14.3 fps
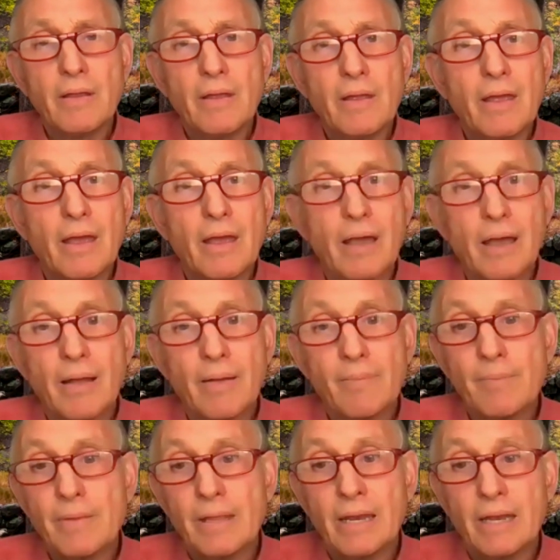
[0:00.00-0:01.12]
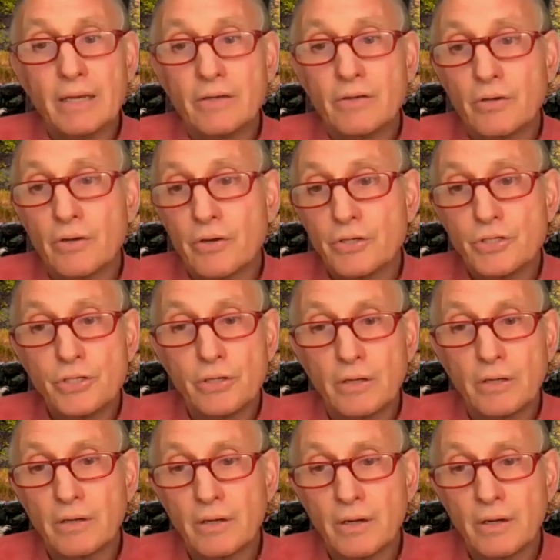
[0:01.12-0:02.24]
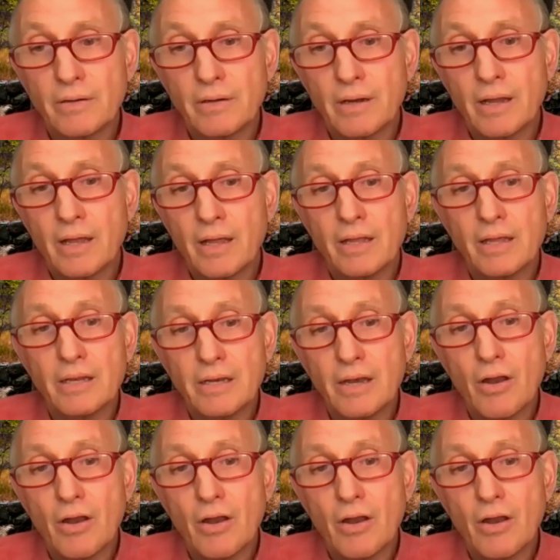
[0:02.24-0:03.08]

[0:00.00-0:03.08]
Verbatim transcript: Um, and it turns your uh,